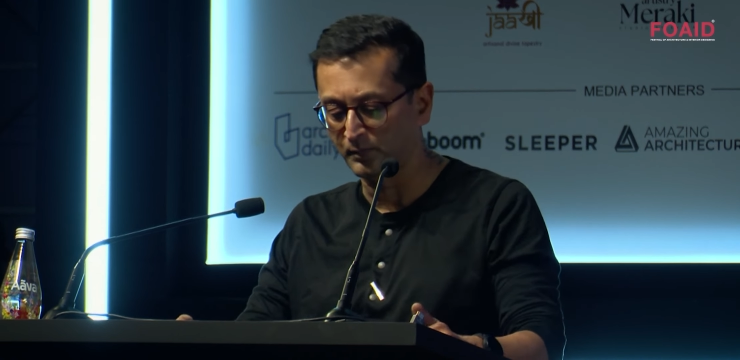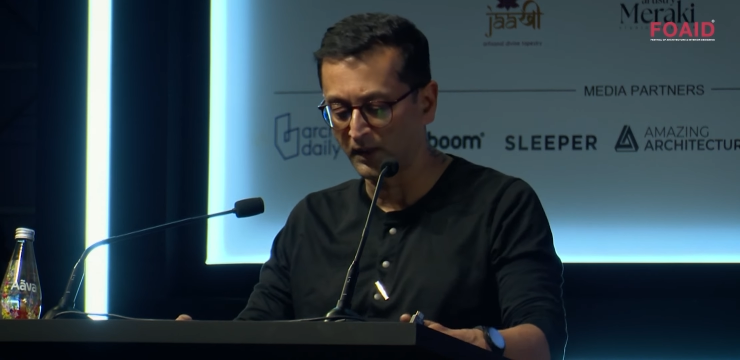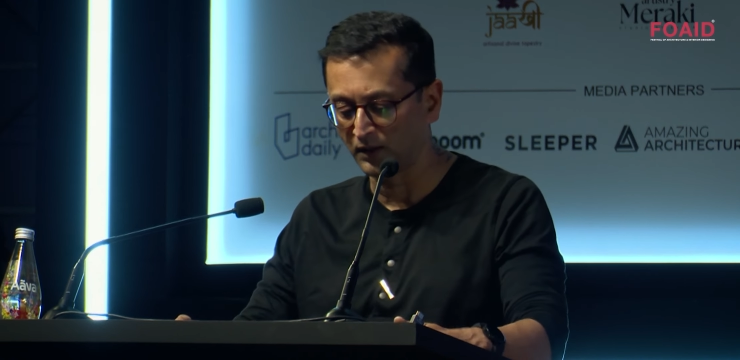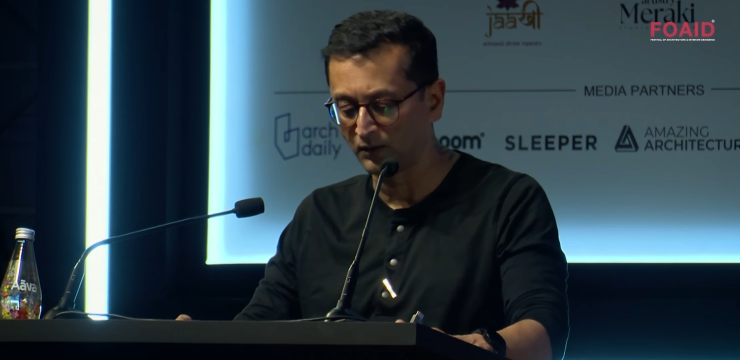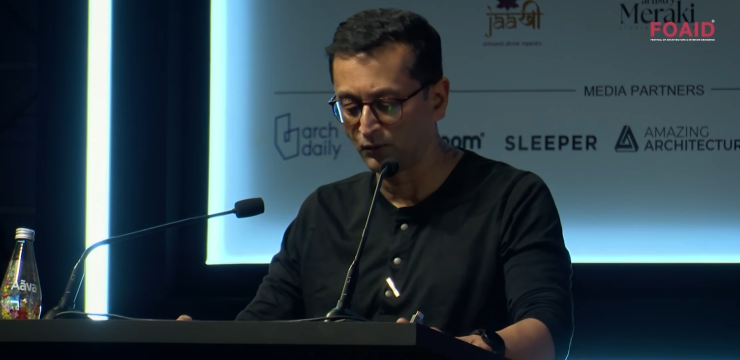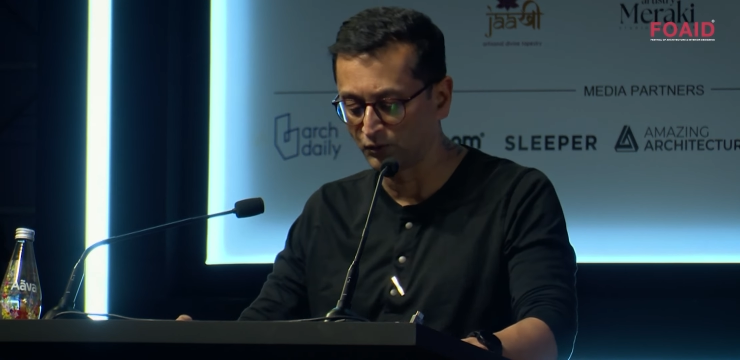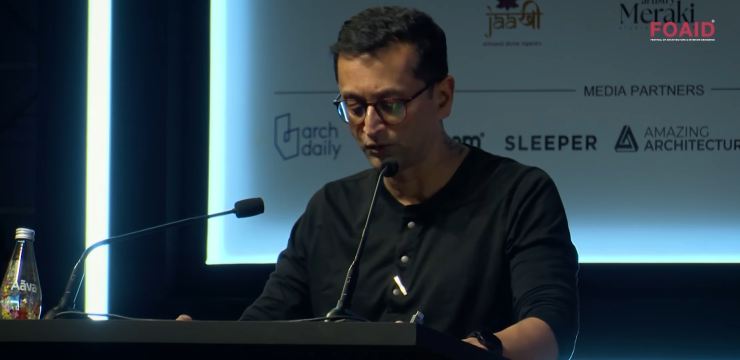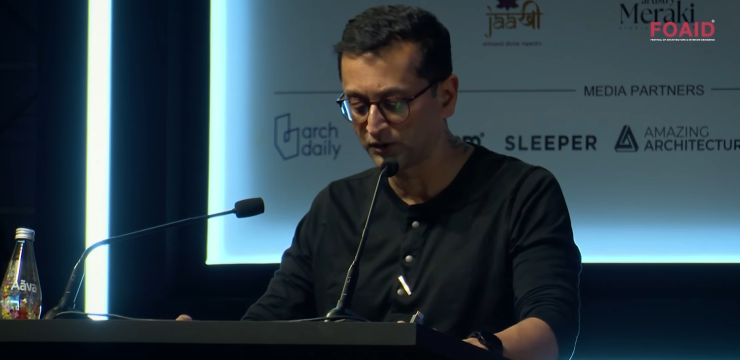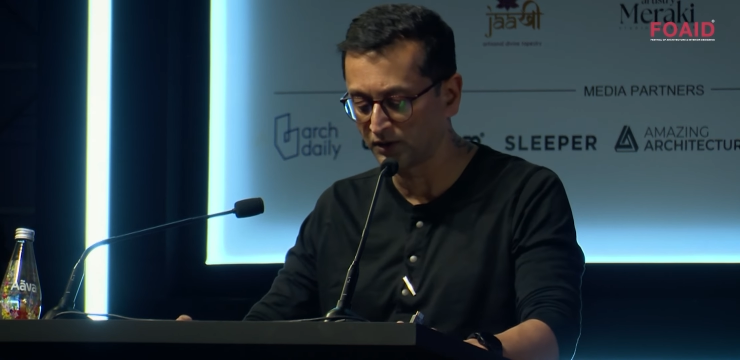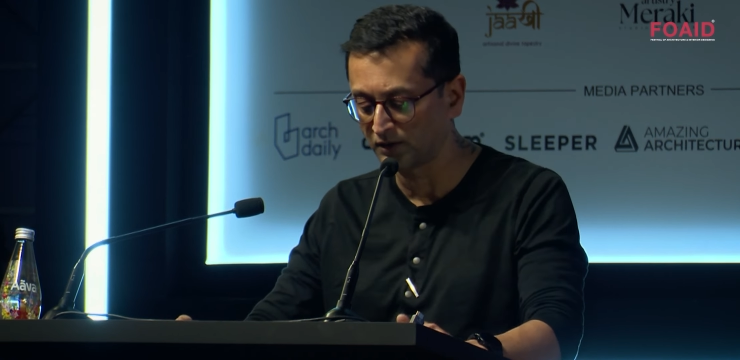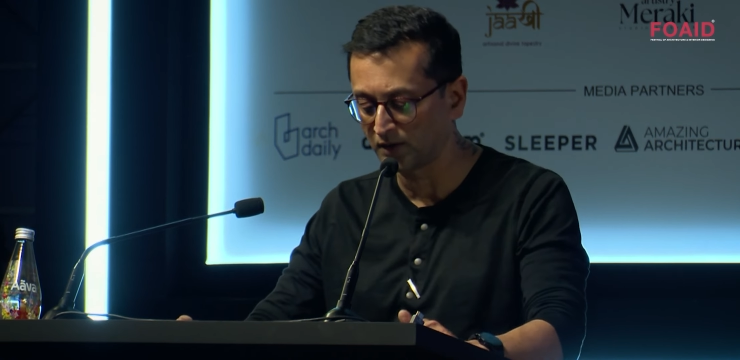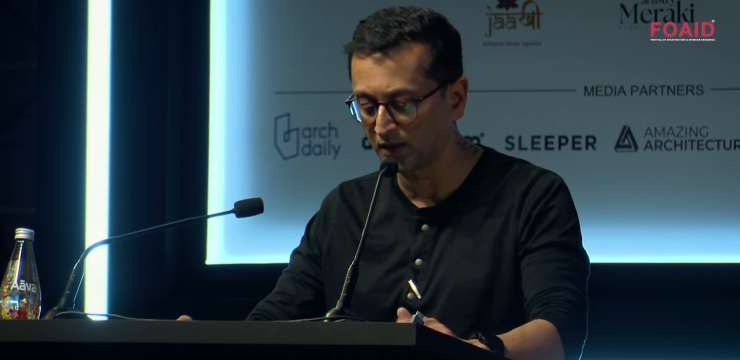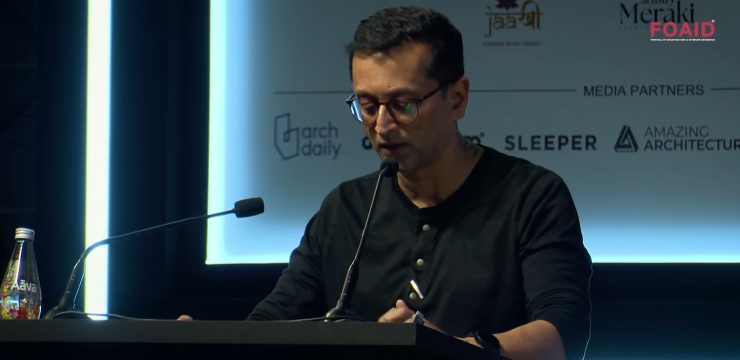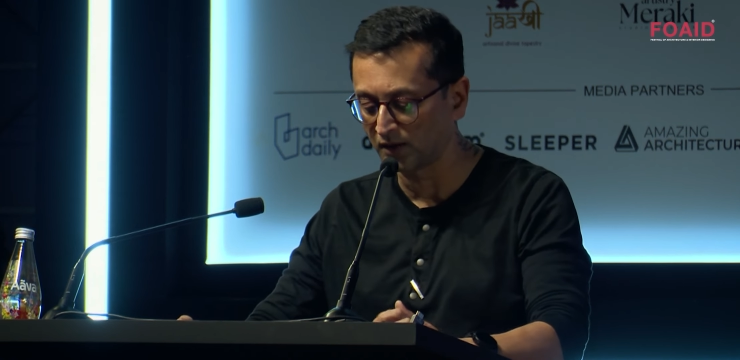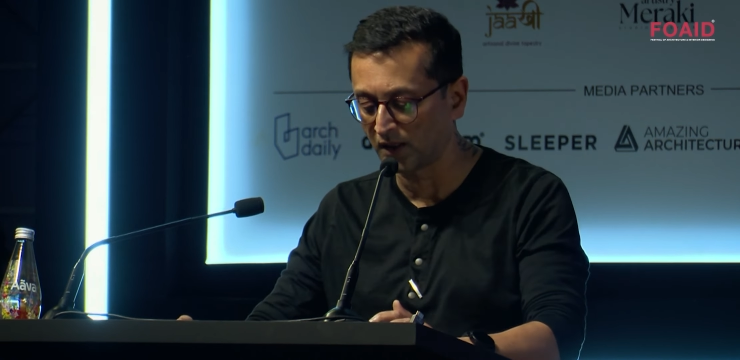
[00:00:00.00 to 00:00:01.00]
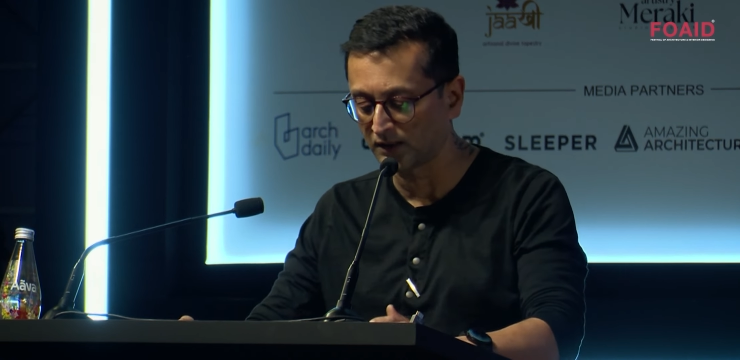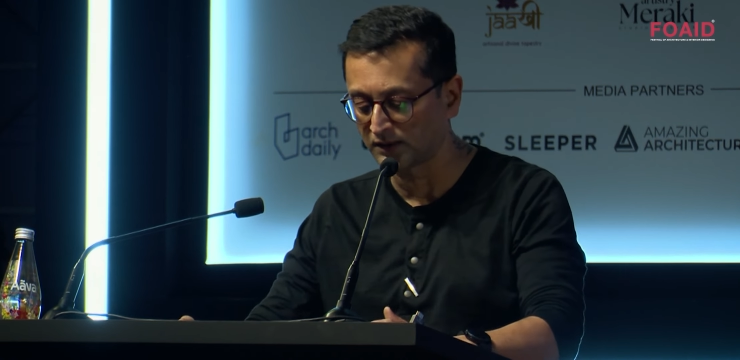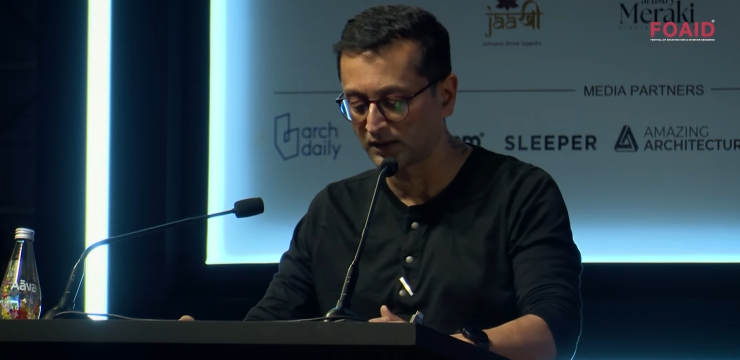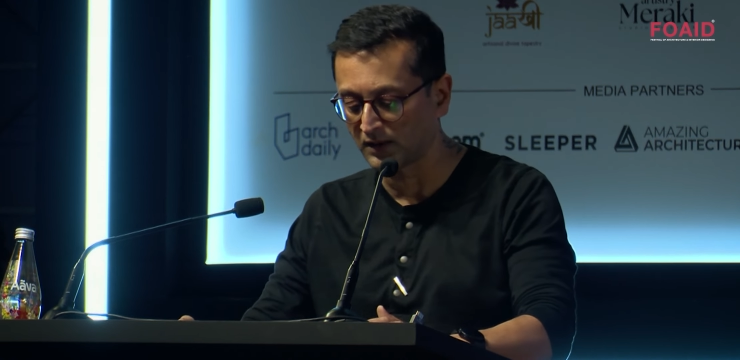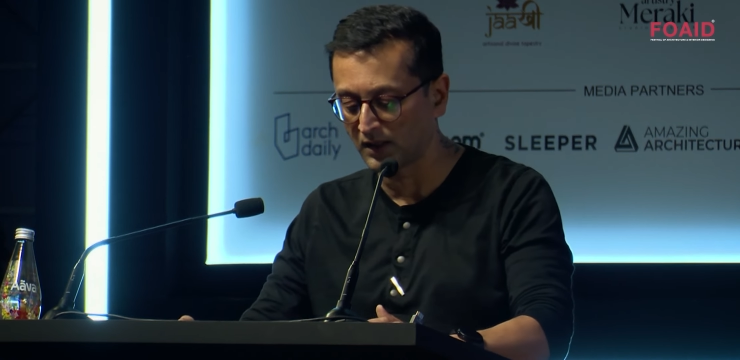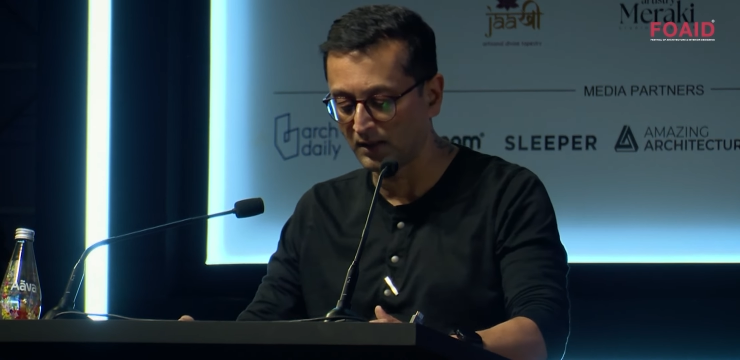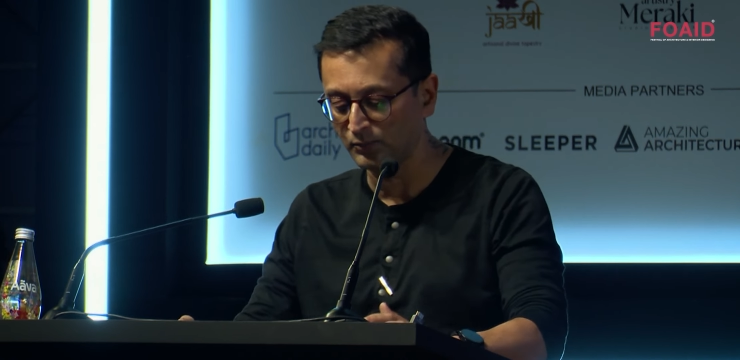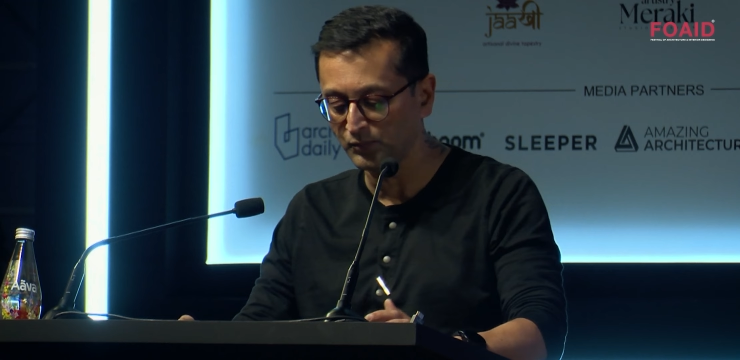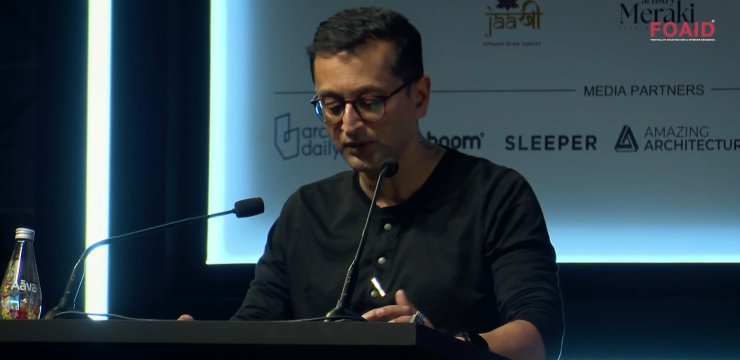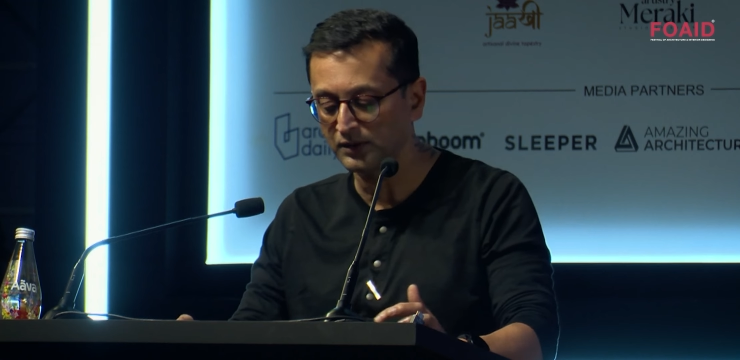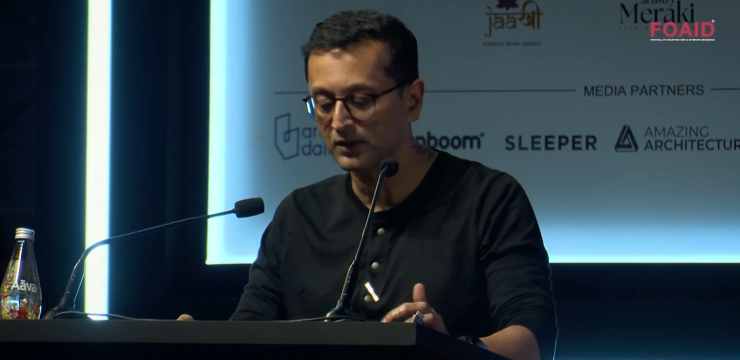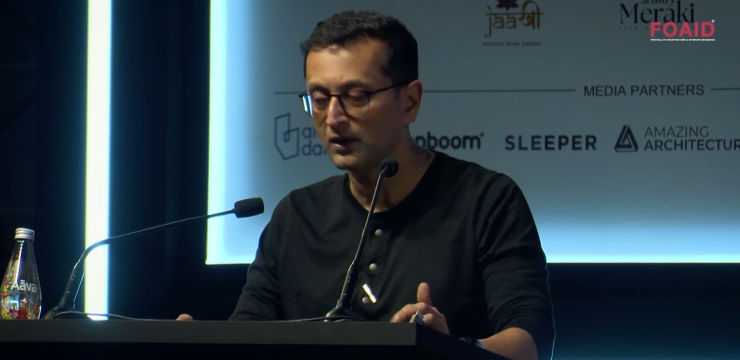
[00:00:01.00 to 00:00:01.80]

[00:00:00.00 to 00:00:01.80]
my notes and take it as it comes.